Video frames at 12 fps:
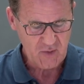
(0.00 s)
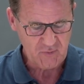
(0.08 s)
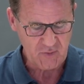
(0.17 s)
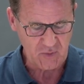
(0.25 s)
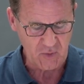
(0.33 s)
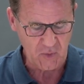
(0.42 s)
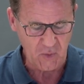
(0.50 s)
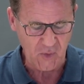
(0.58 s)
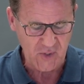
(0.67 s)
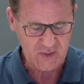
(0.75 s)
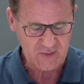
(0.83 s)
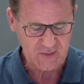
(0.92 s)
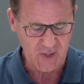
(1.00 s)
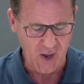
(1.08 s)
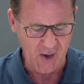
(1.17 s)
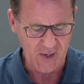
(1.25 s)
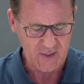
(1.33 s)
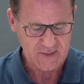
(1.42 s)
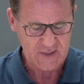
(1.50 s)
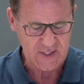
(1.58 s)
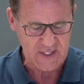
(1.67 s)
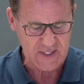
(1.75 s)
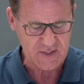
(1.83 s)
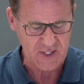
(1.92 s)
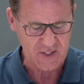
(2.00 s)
For the Lord God is